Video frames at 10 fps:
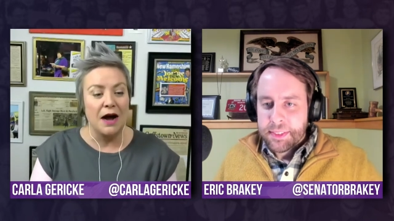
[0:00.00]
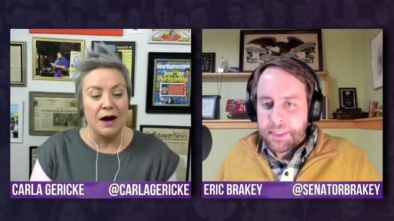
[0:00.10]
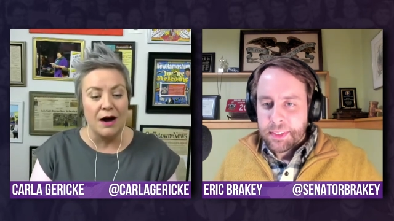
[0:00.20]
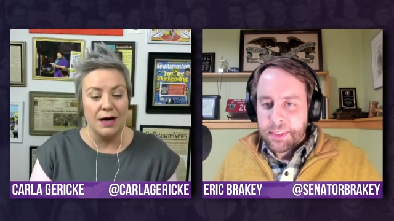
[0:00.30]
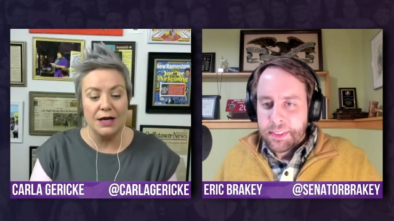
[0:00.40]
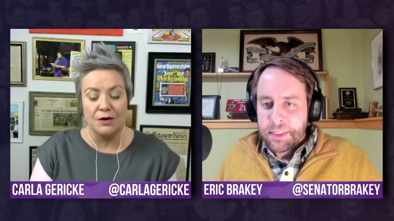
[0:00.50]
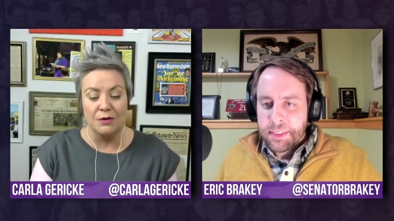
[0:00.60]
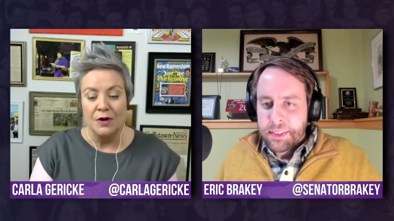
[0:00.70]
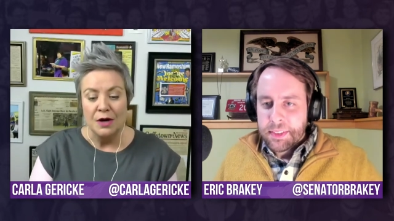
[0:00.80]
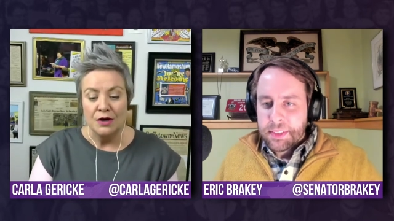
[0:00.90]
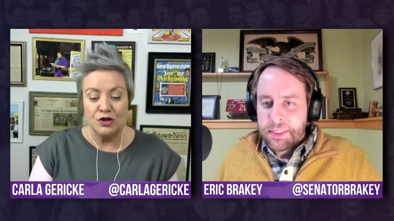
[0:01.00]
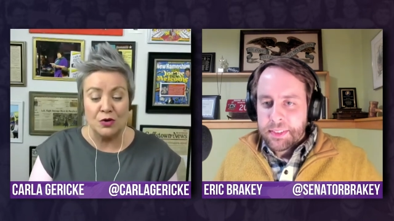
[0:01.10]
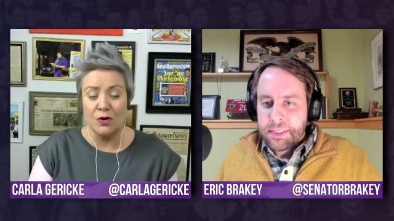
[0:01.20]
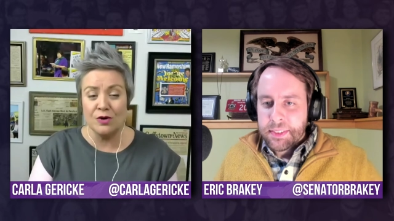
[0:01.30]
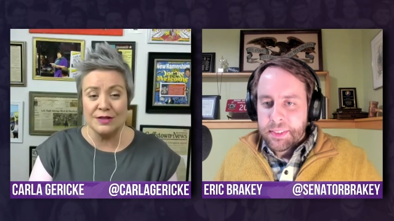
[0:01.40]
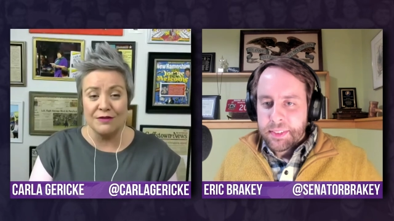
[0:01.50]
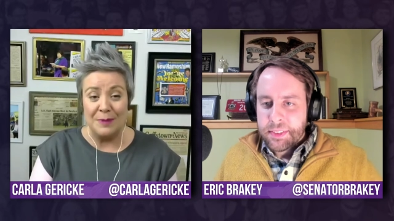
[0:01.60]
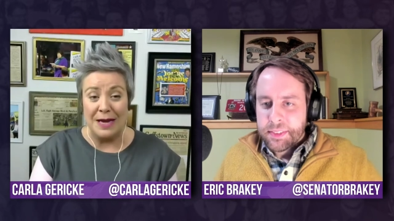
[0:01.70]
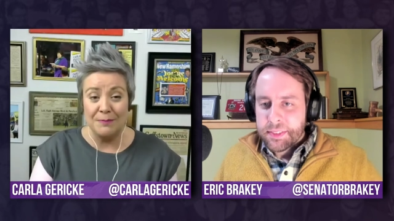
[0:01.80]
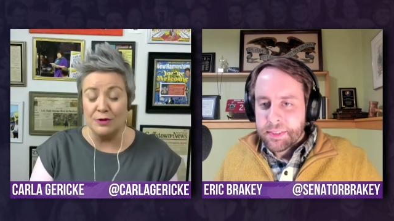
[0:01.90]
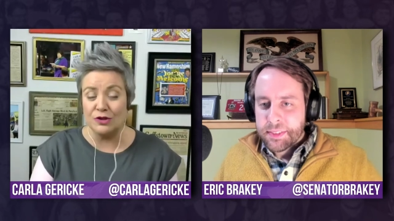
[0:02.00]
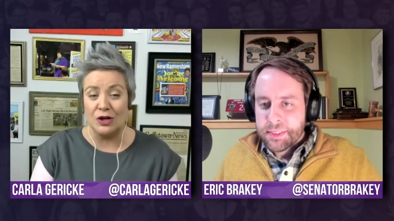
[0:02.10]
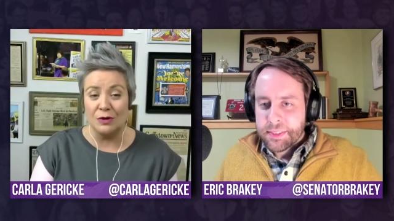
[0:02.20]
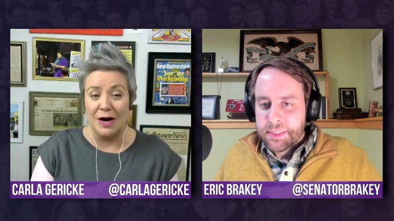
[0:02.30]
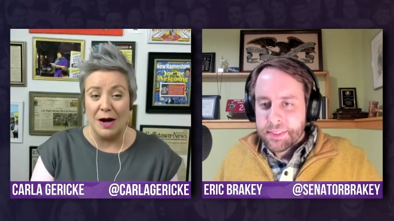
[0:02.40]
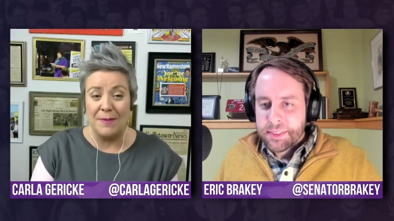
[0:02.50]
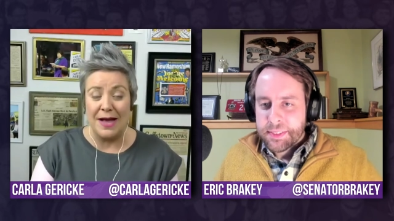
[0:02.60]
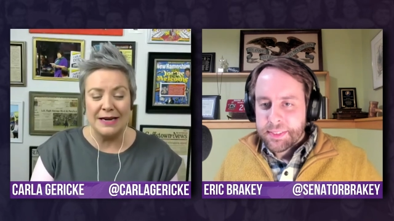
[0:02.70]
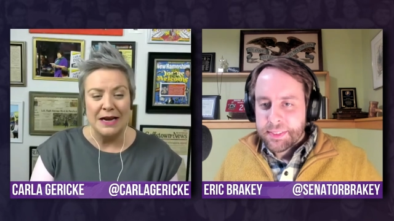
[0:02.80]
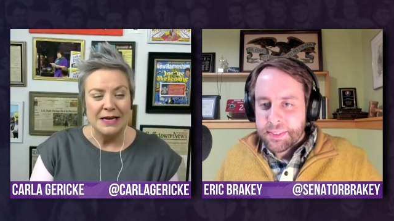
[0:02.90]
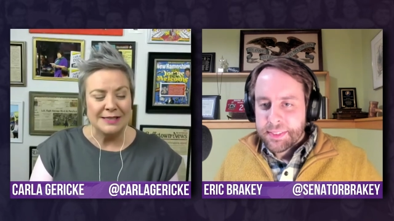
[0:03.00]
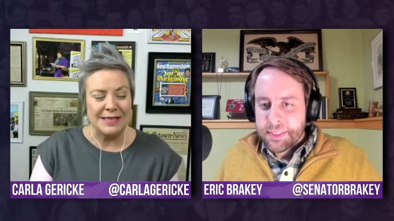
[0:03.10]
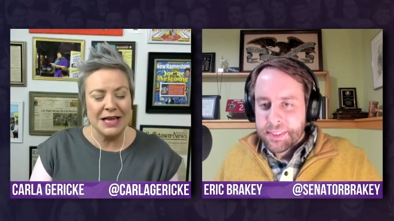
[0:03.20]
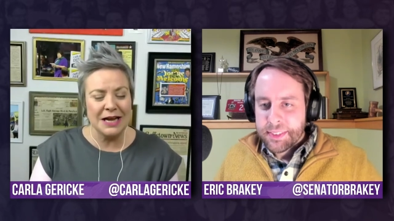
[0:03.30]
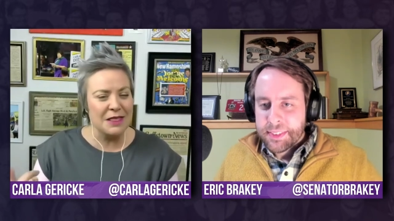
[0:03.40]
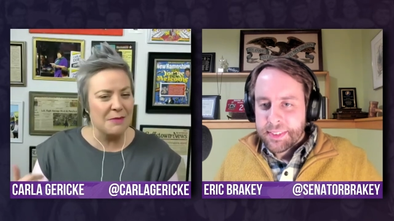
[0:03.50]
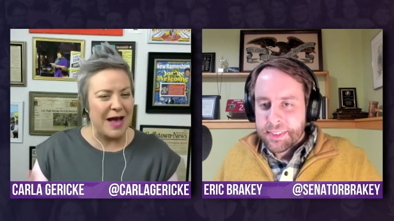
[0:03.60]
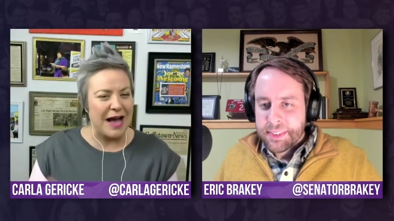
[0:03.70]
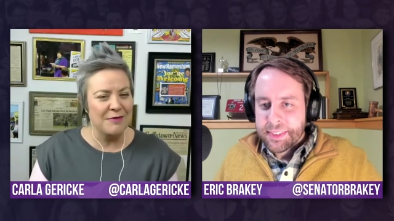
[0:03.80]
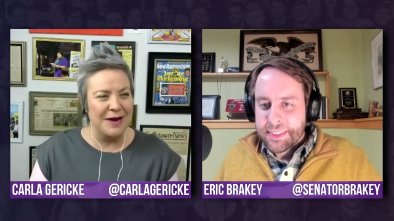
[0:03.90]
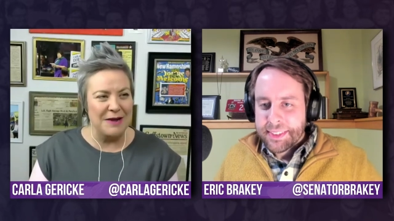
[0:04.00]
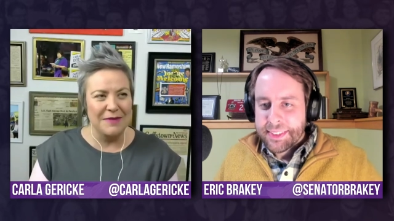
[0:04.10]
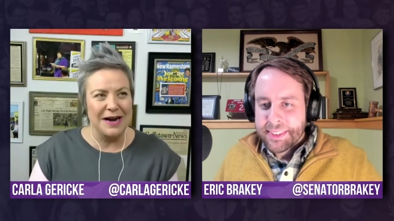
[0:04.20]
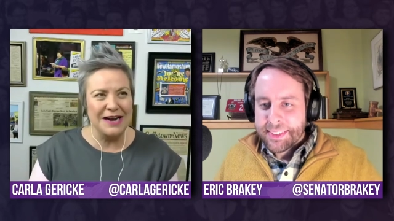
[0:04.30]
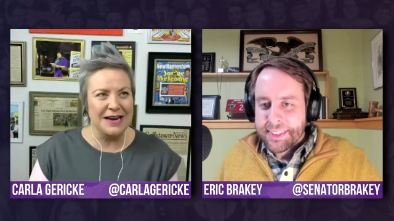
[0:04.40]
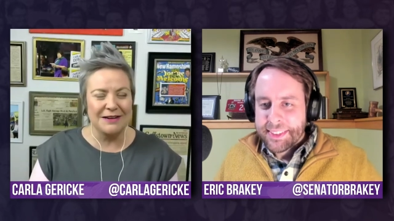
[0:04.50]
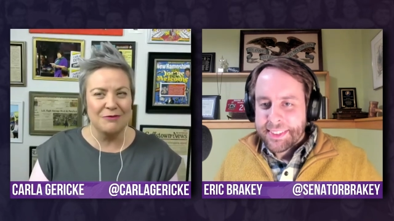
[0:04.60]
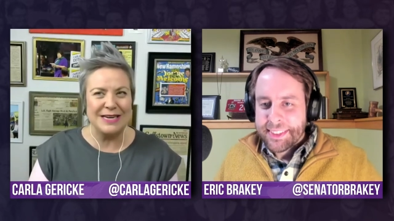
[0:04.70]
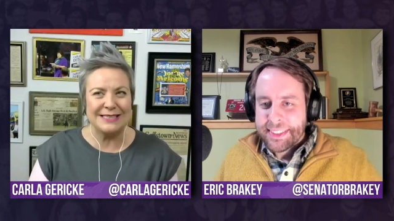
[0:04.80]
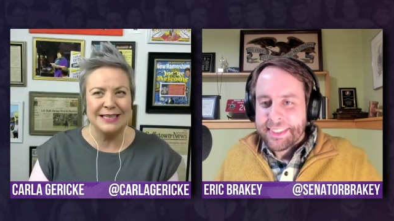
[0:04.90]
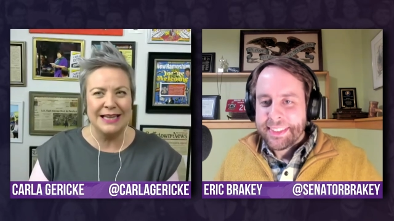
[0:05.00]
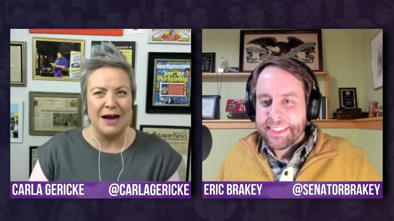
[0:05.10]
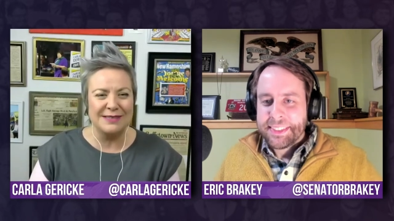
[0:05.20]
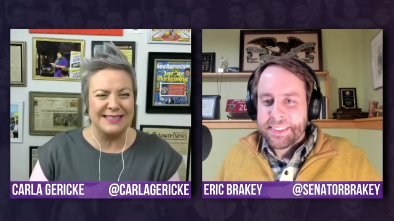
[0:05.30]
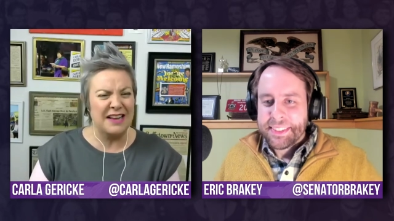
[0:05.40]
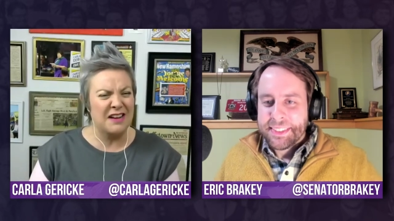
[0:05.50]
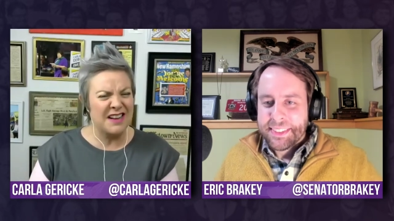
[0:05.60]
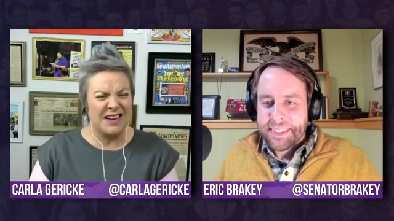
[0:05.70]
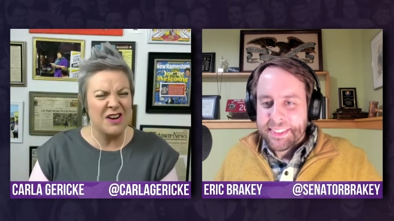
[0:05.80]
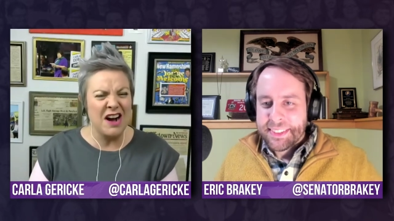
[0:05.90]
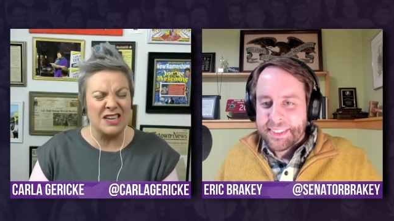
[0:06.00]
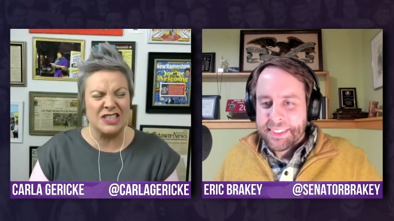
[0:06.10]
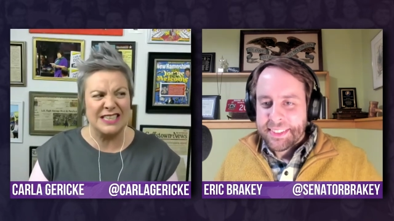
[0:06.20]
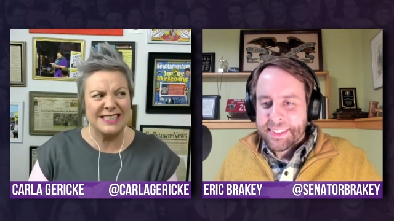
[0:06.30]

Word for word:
Speaker 1: uh, you know, scores of people show up. And something in the back of my mind recently, I was like, gosh,